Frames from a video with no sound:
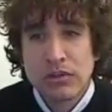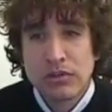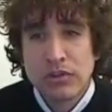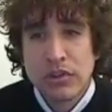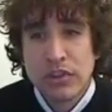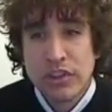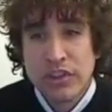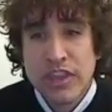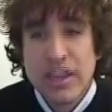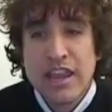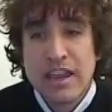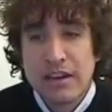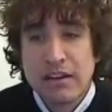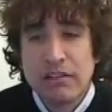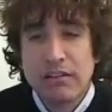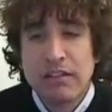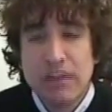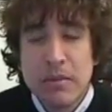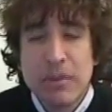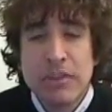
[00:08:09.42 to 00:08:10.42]
so that they can
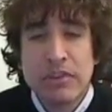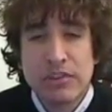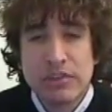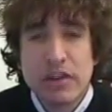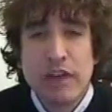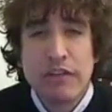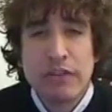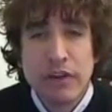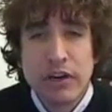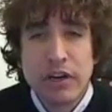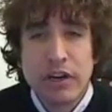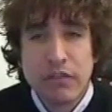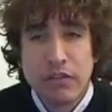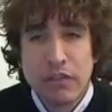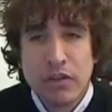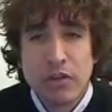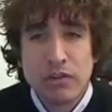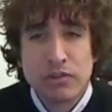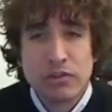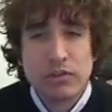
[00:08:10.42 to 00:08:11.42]
limit the suffering
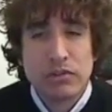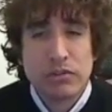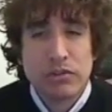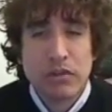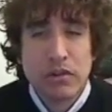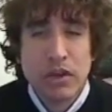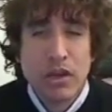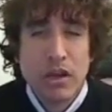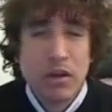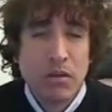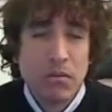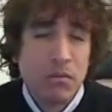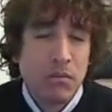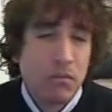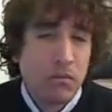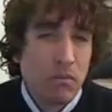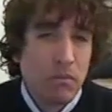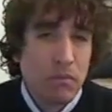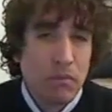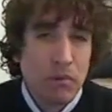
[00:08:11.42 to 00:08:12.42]
of those
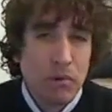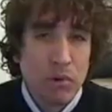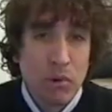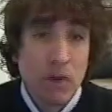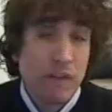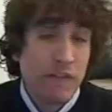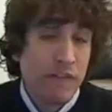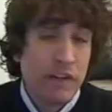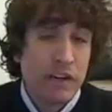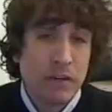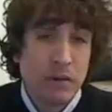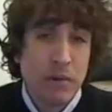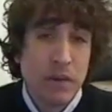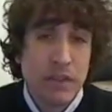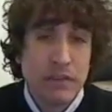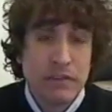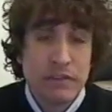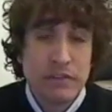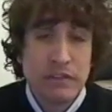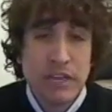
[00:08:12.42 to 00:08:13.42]
who are affected
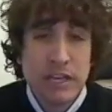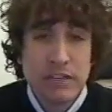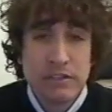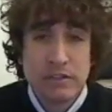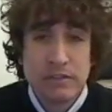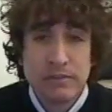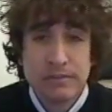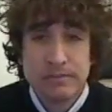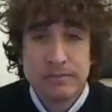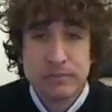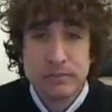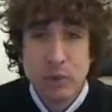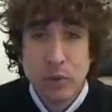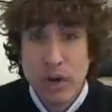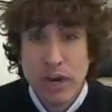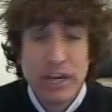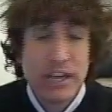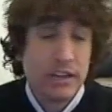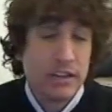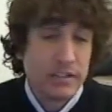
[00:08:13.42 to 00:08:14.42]
by this disaster,
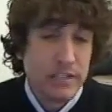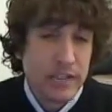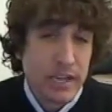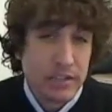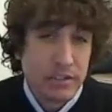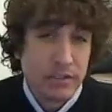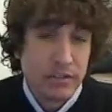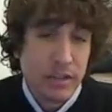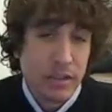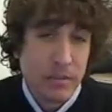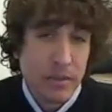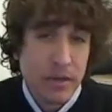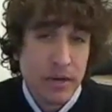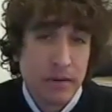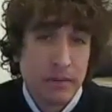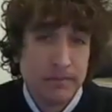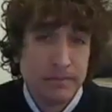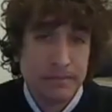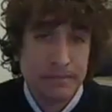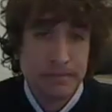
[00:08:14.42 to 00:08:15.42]
or any disaster for that
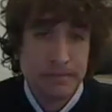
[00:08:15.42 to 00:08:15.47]
matter.